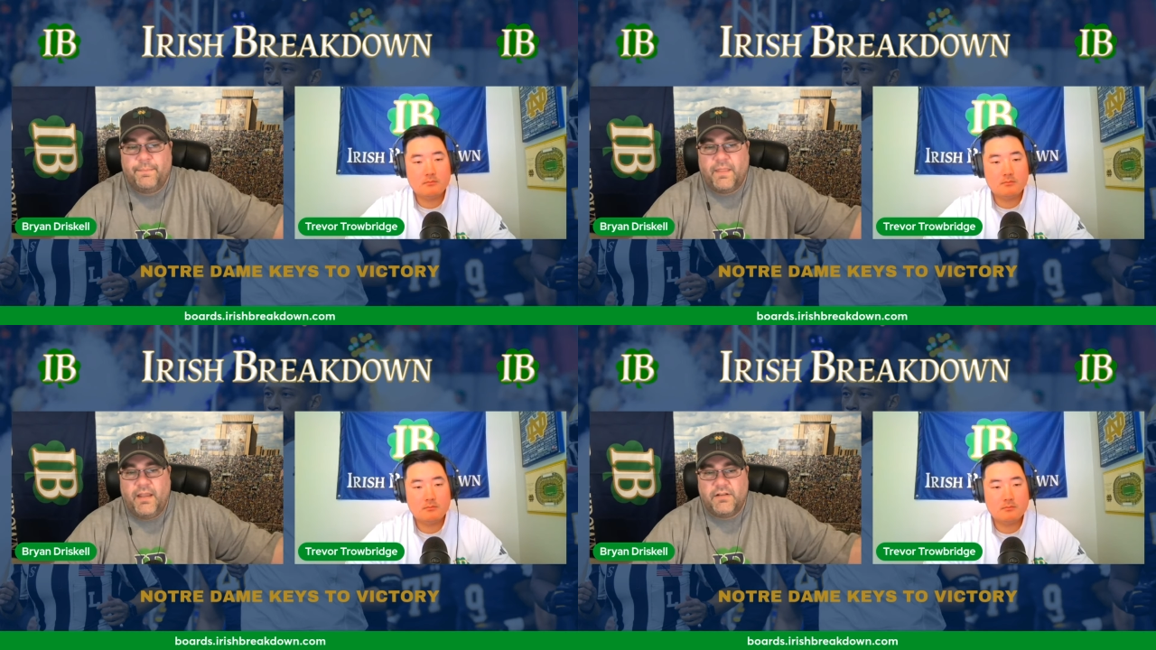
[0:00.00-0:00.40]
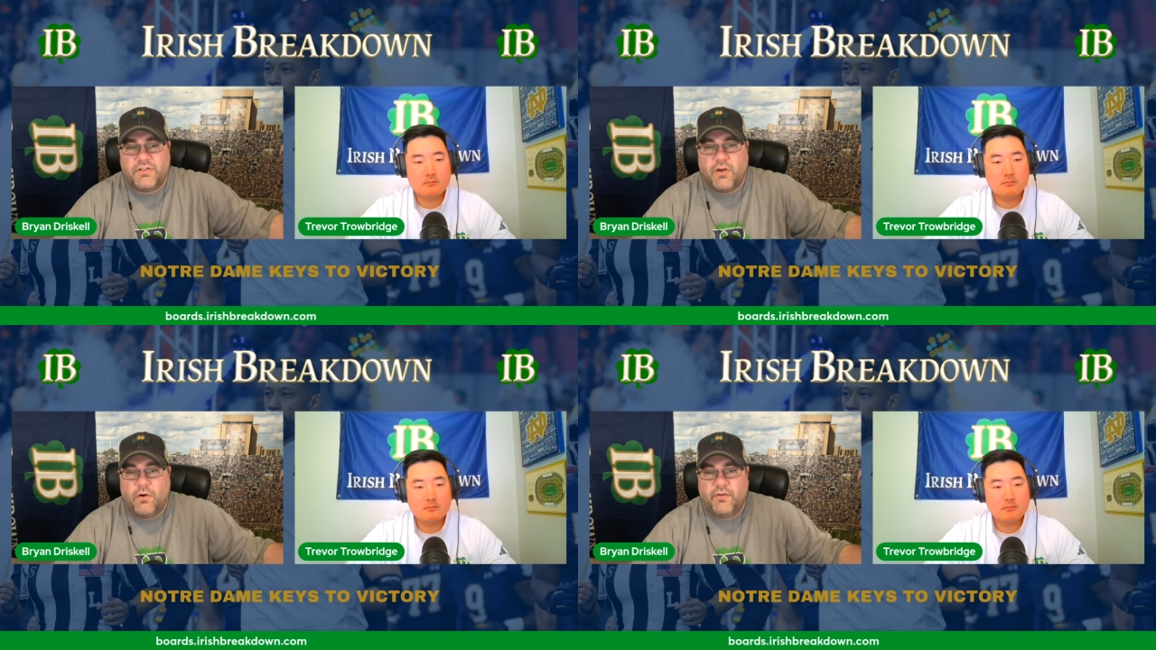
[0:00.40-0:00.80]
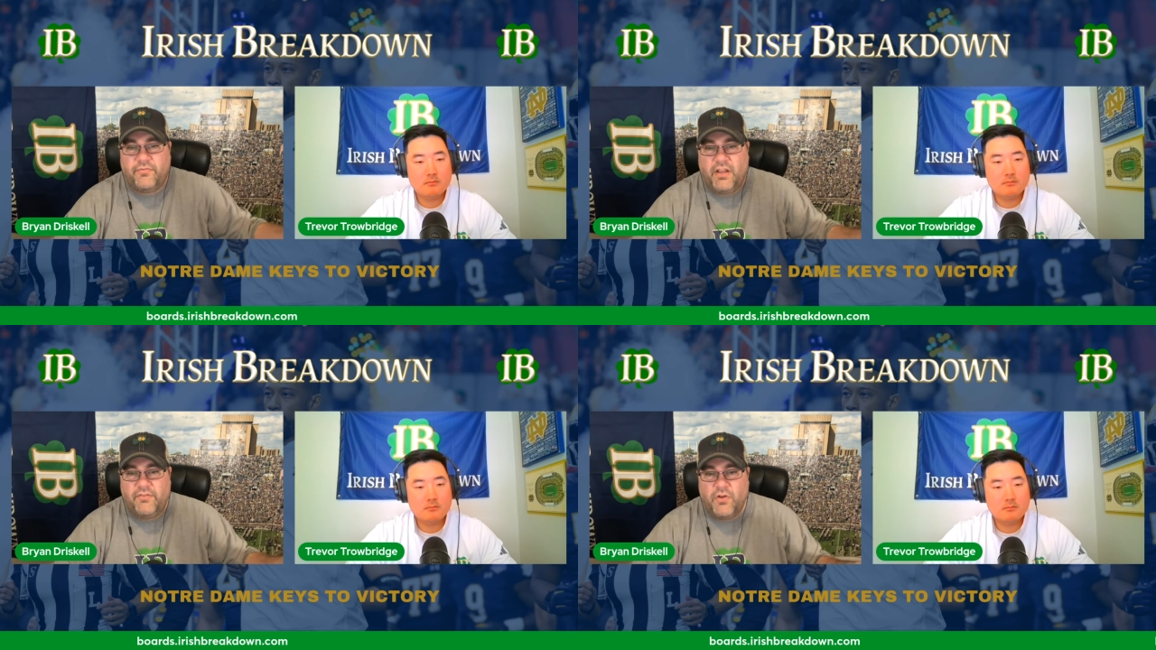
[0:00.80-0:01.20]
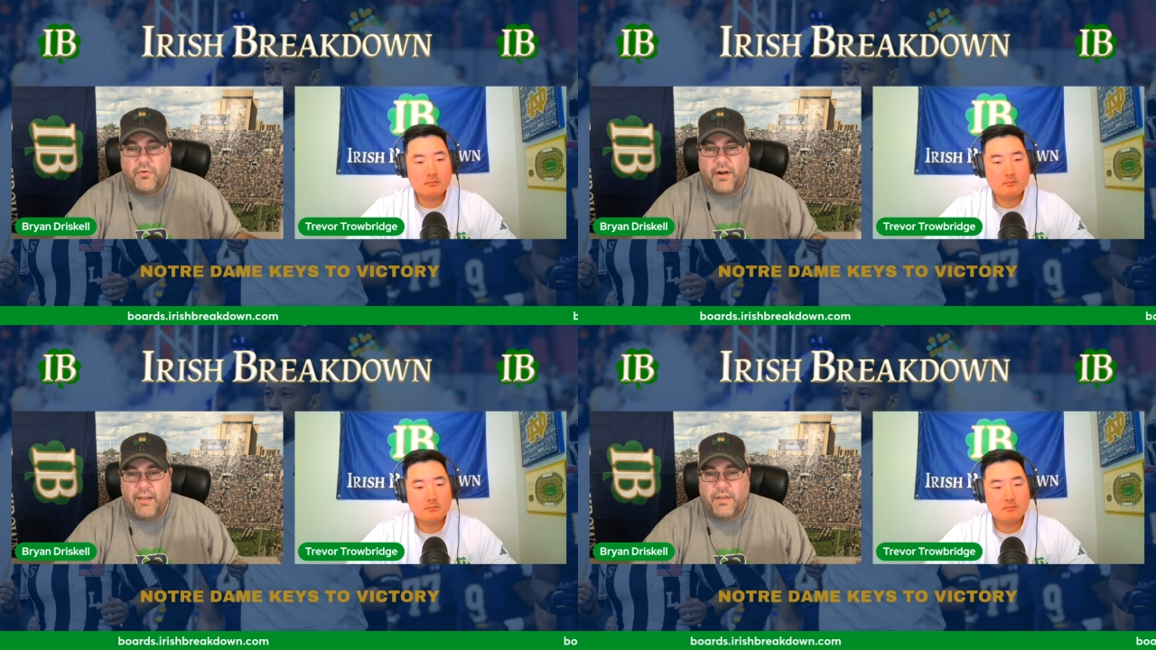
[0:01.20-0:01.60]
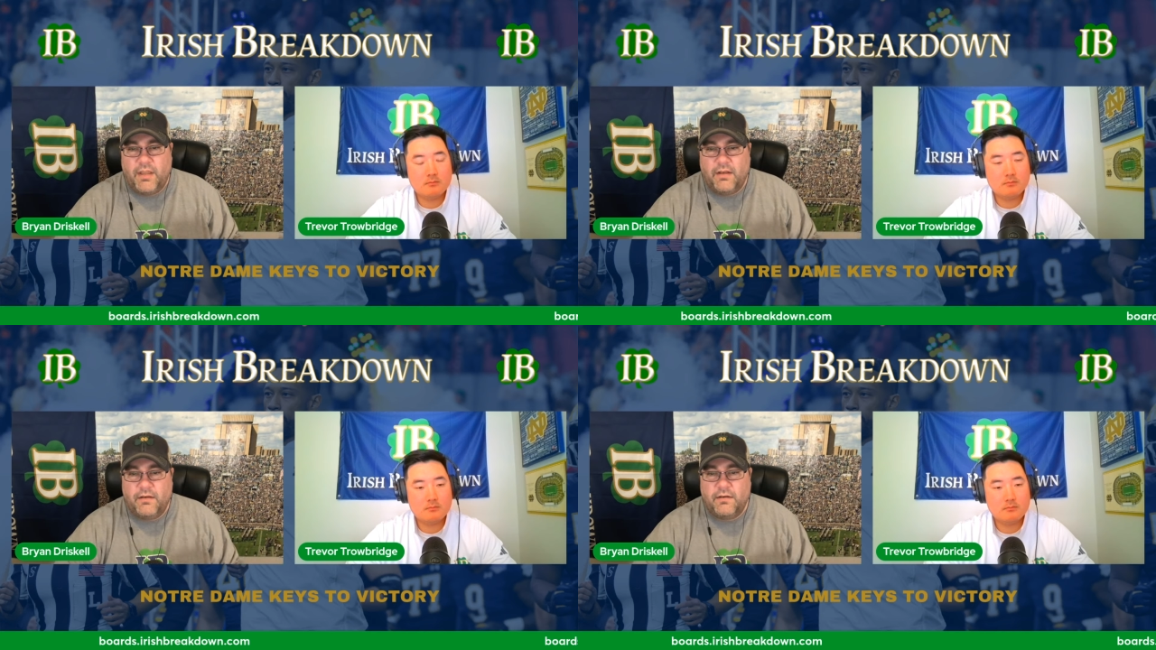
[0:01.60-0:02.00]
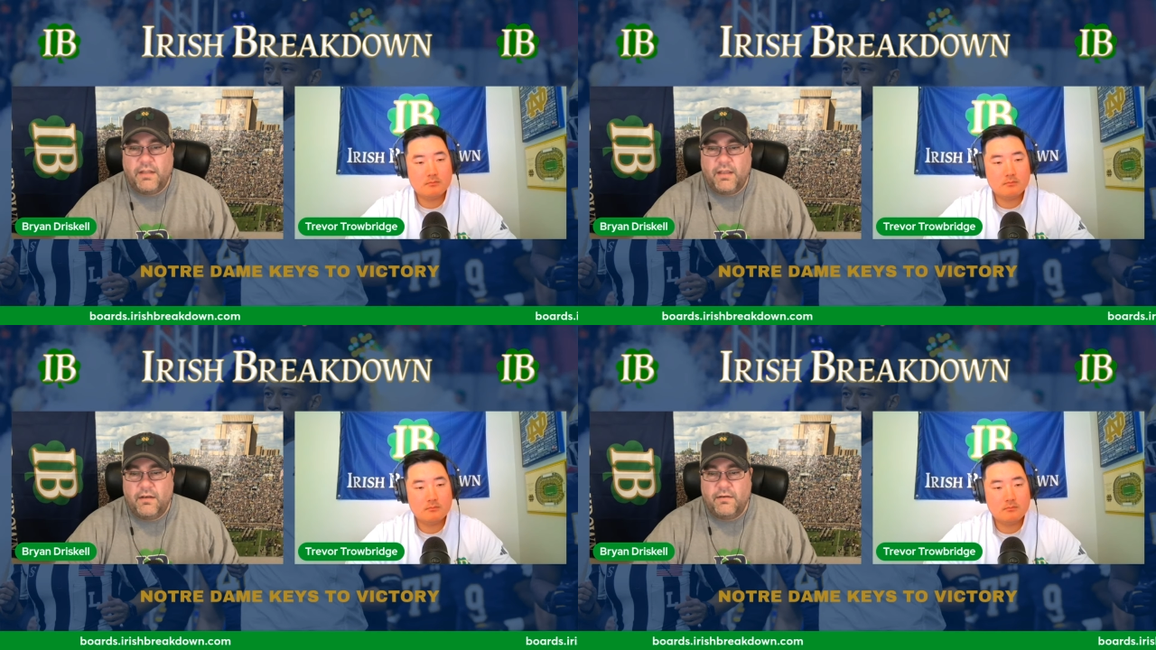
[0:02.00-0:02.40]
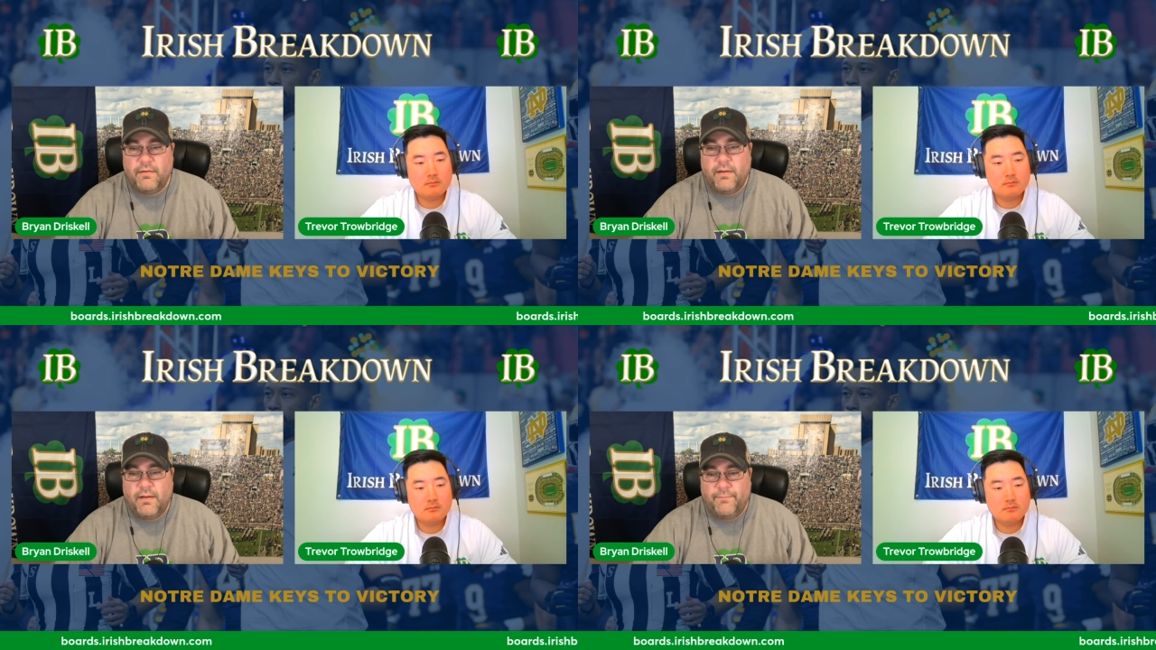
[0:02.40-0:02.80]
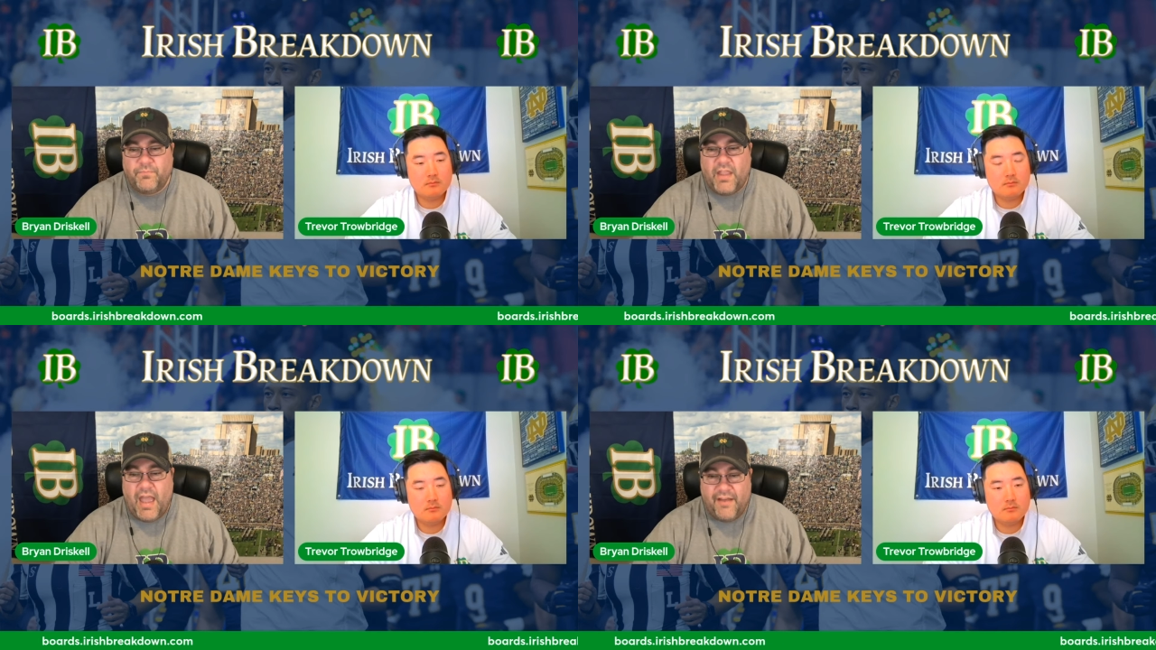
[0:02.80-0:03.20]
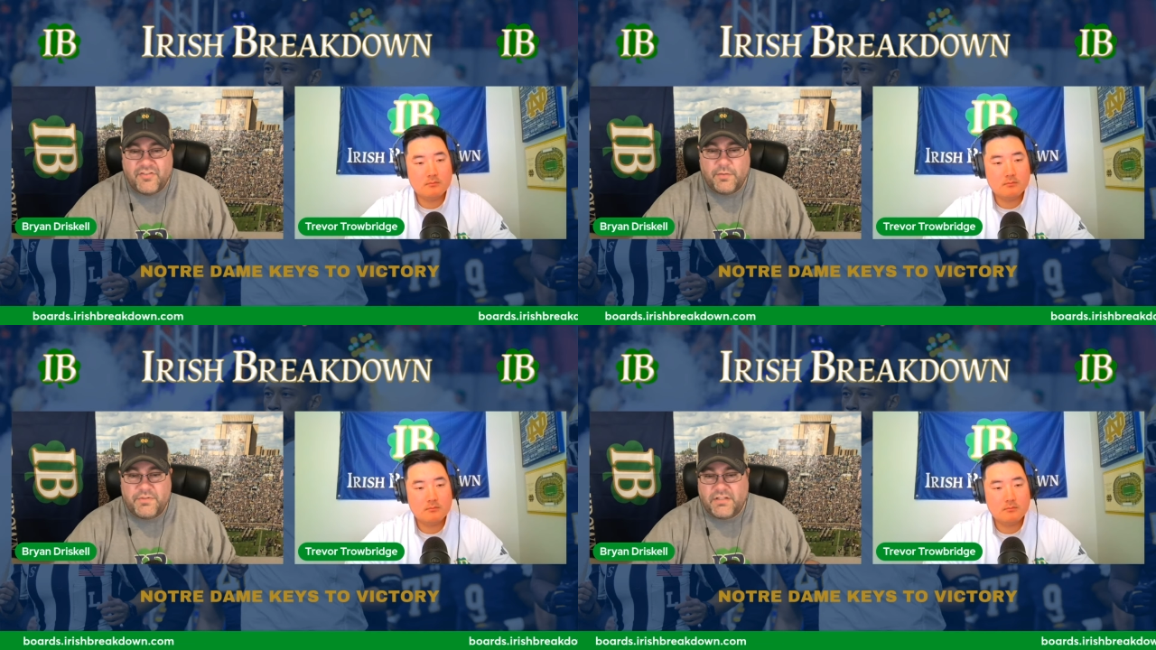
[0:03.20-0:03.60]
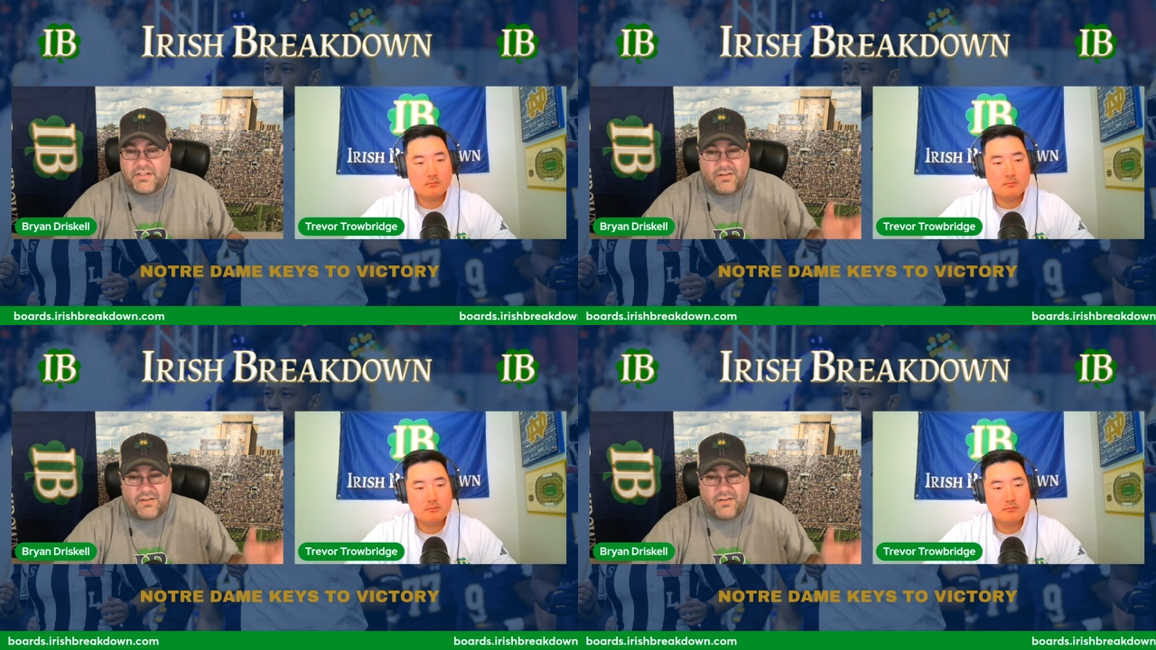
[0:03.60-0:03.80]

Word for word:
Speaker 1: And so if Notre Dame can have some success.